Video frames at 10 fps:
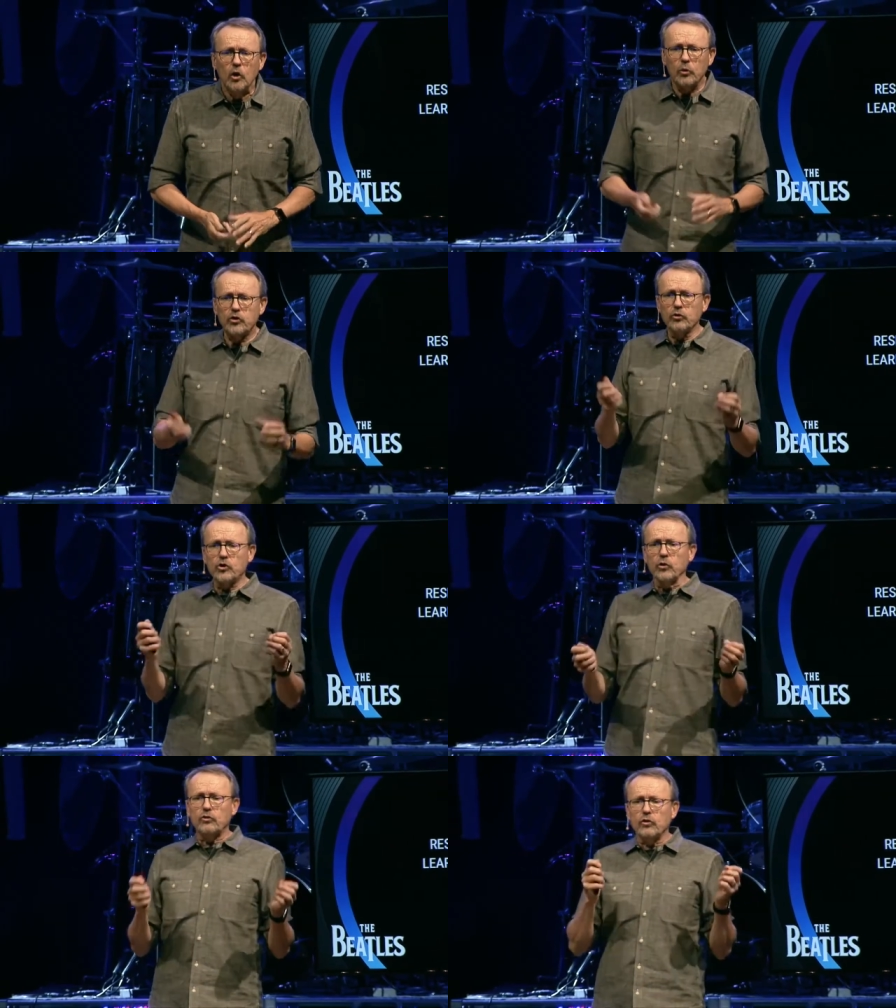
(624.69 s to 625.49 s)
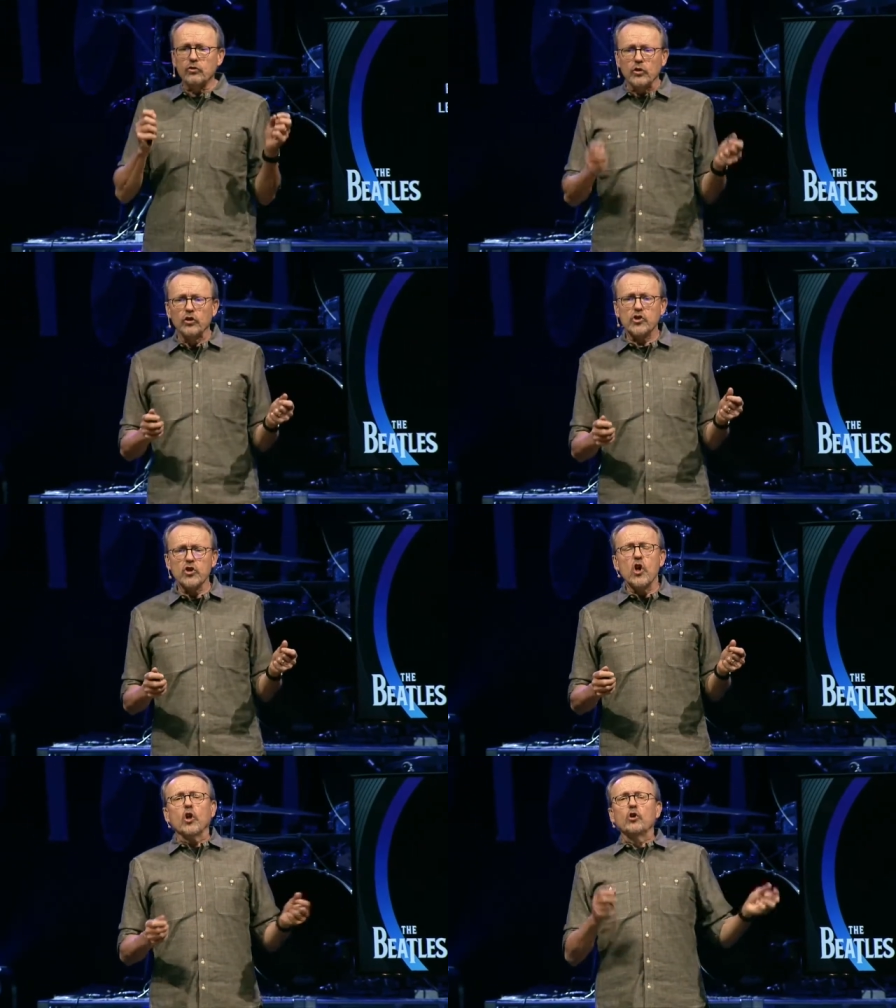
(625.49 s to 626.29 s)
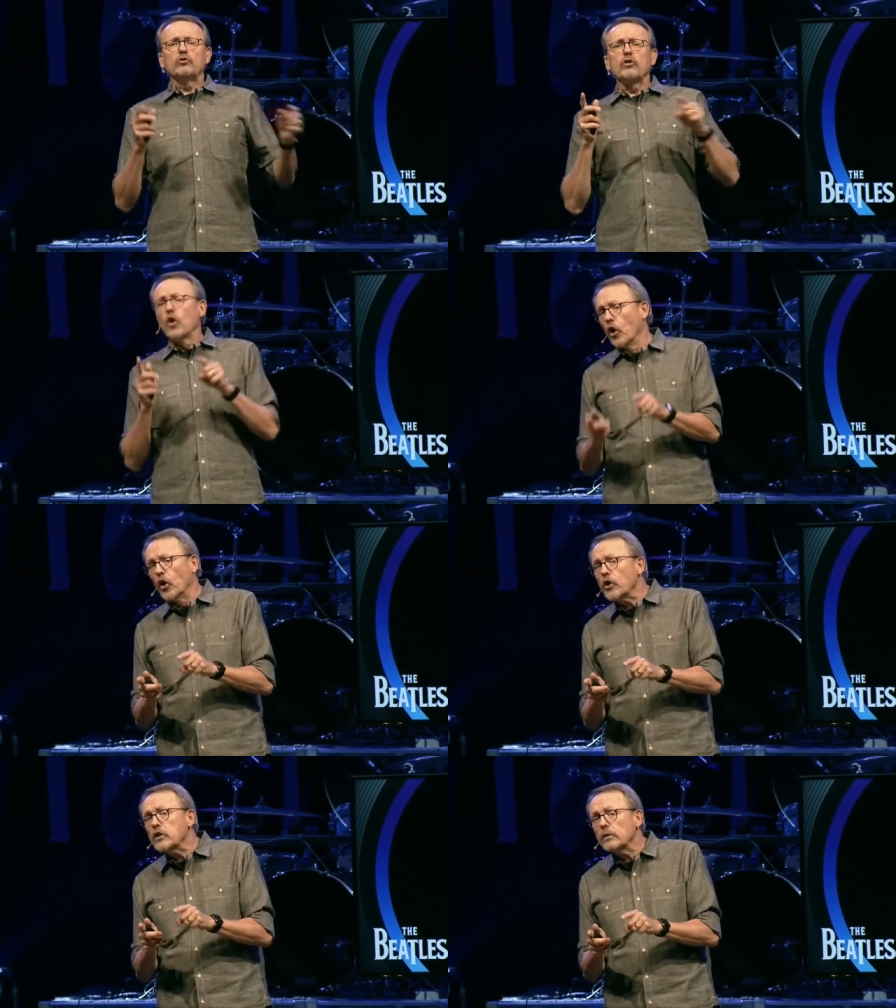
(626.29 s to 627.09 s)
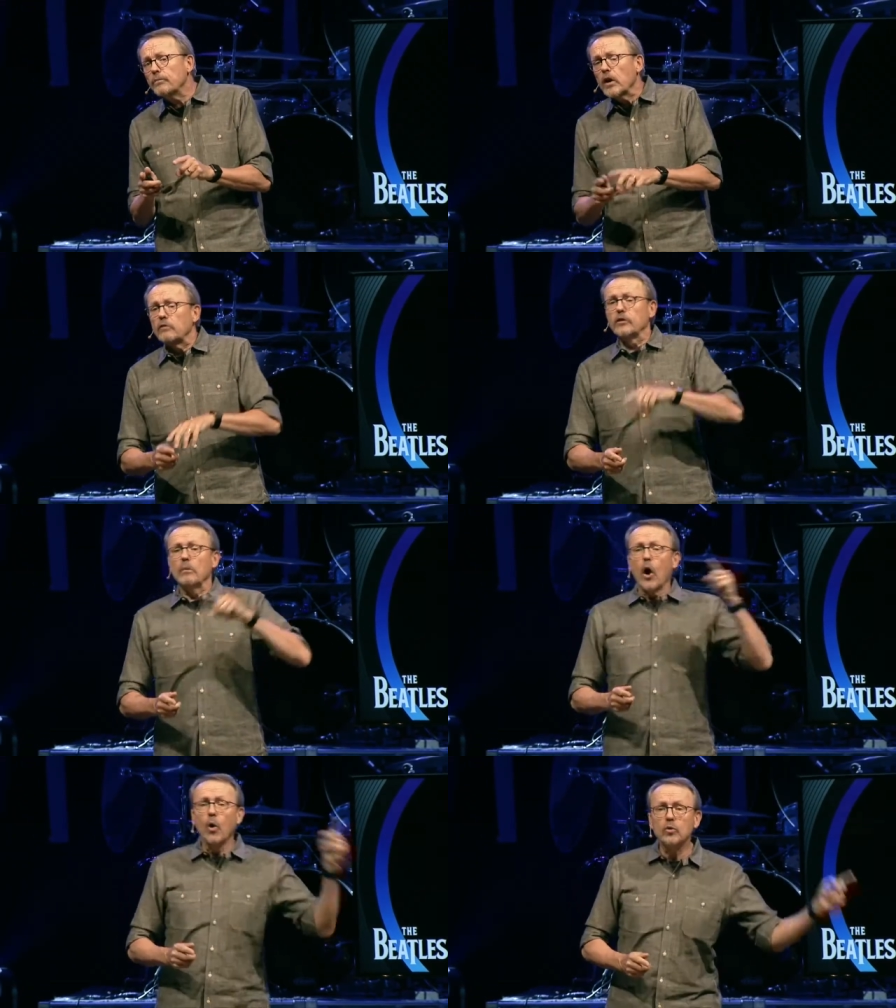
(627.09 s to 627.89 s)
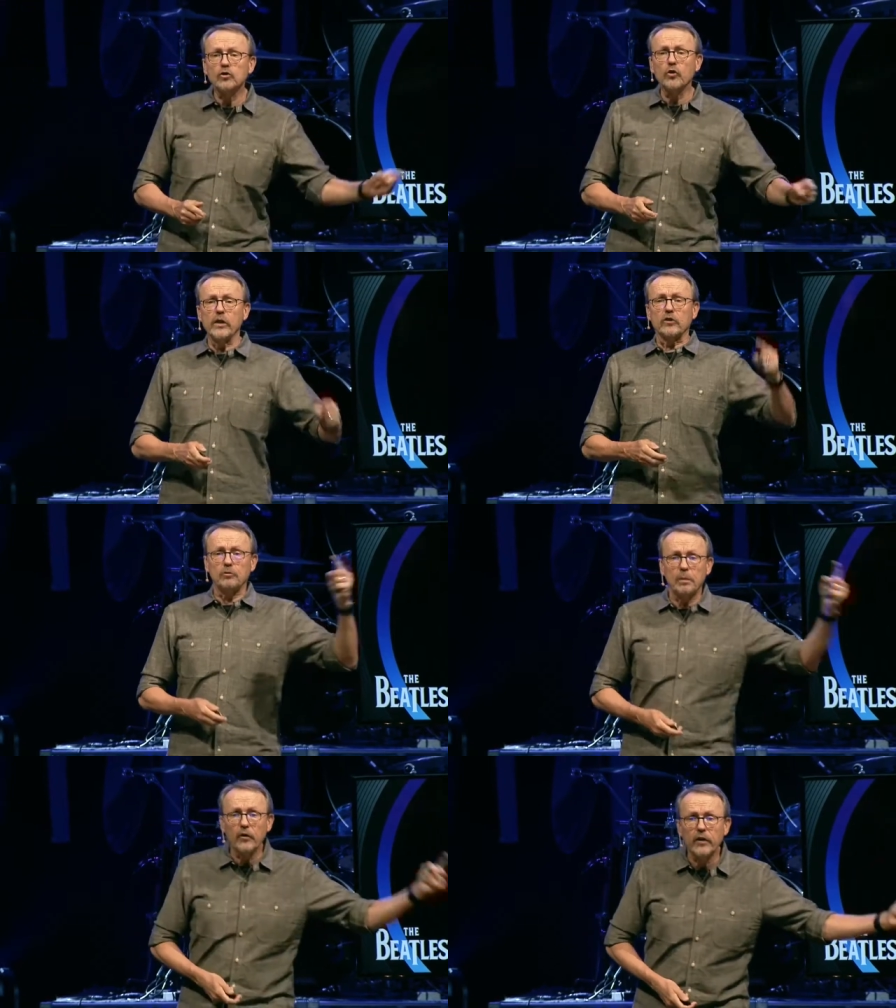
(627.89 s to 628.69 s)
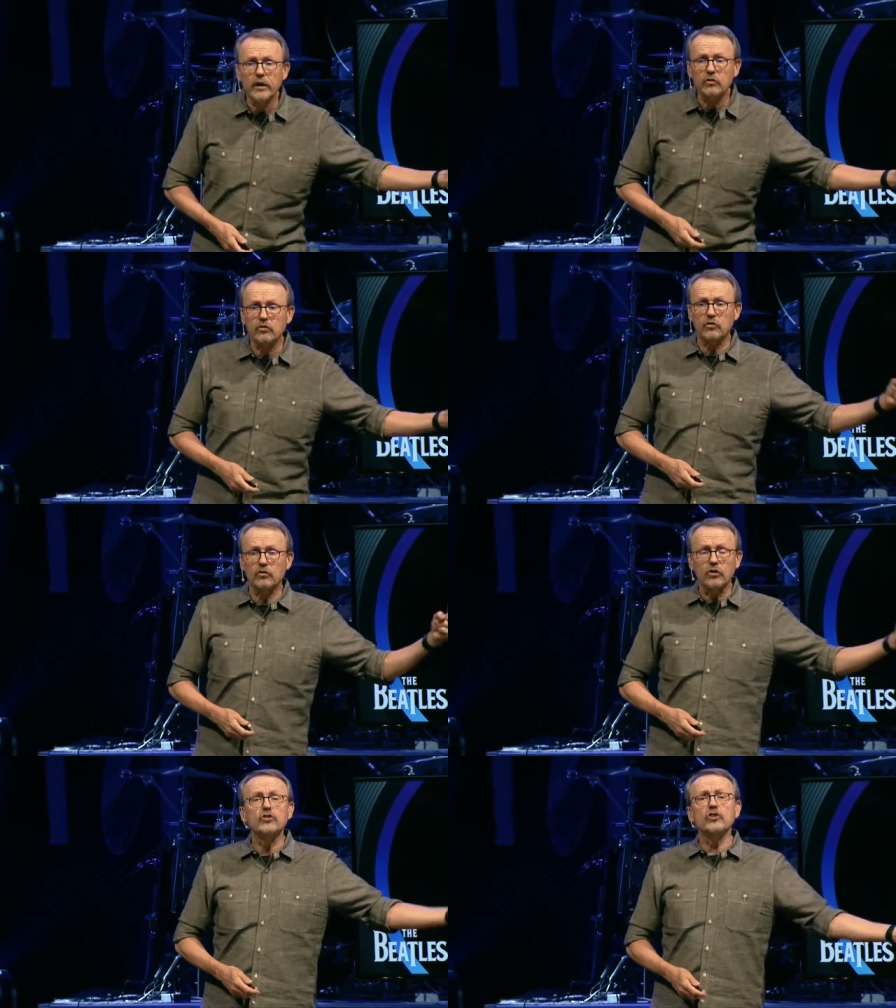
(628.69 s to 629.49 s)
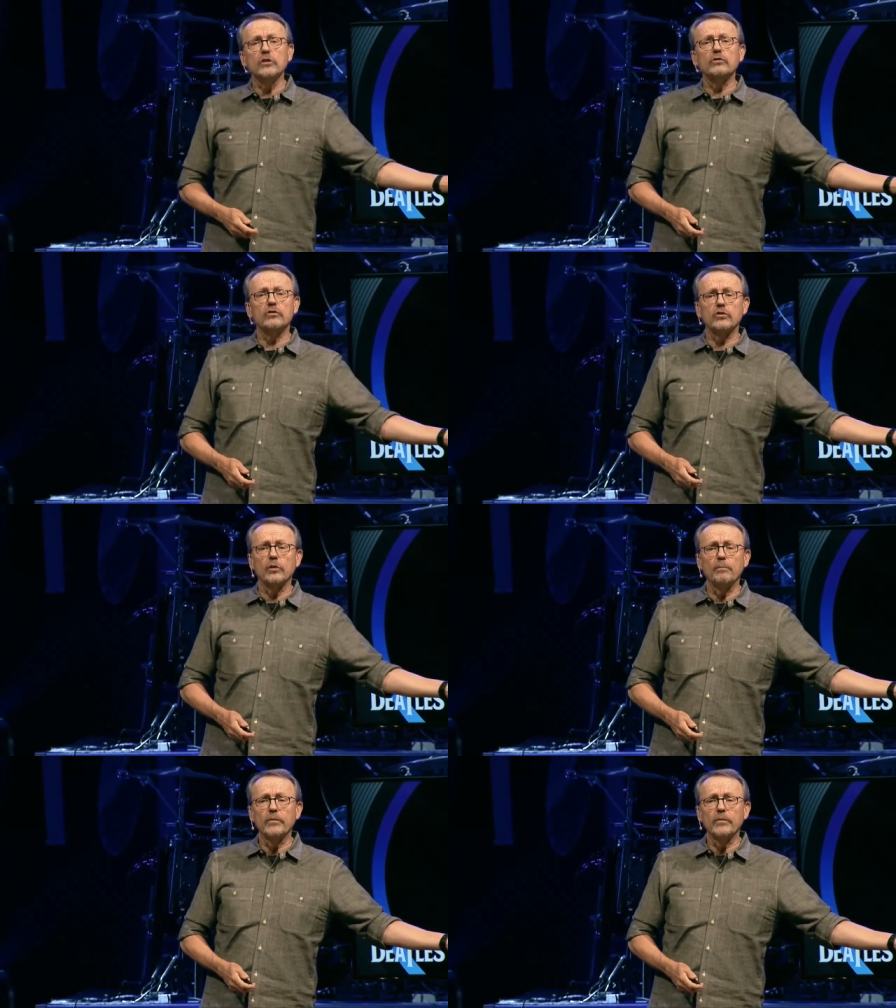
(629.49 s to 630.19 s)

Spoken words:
Would you choose the surgeon who's learned from older, experienced surgeons?